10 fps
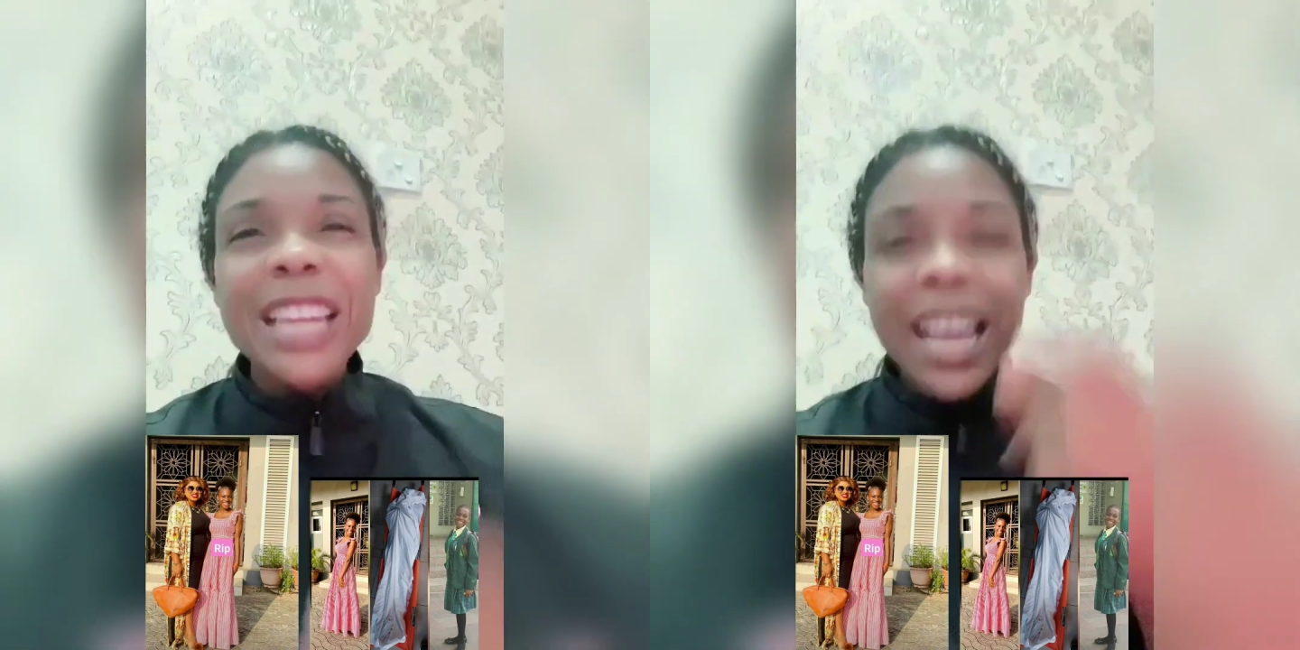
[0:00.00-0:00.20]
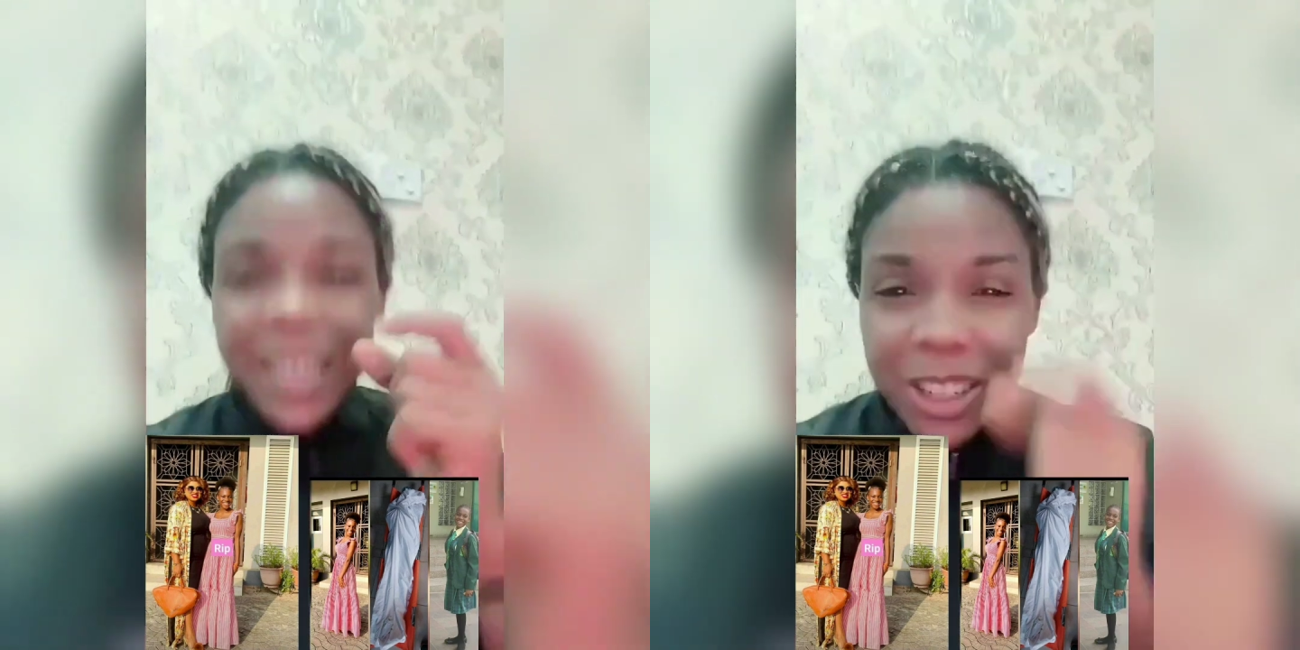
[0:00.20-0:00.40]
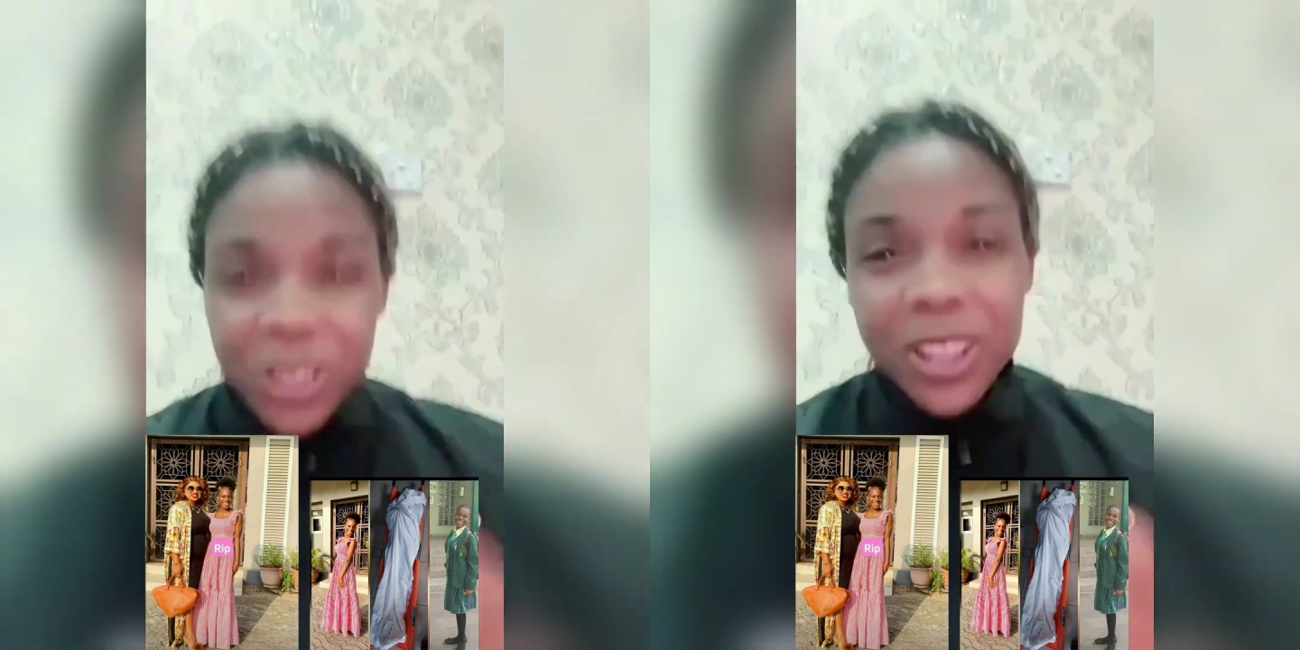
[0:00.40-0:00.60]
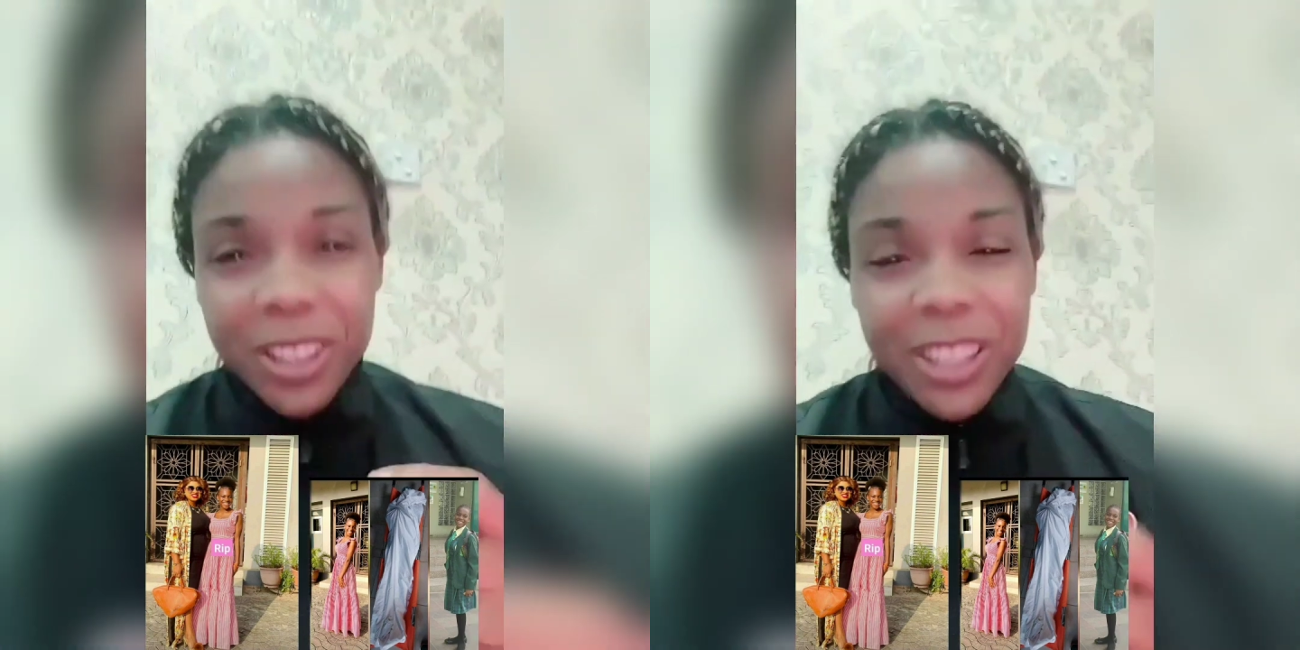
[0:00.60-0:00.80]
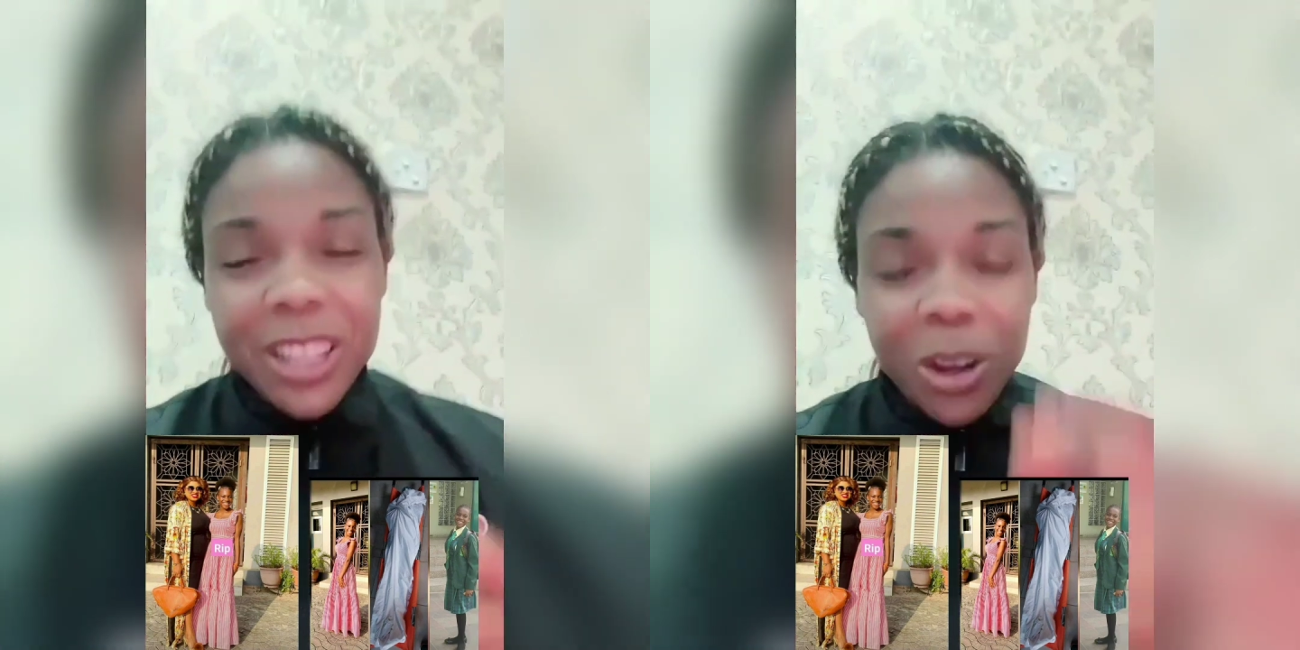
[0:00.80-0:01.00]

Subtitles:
negligence is the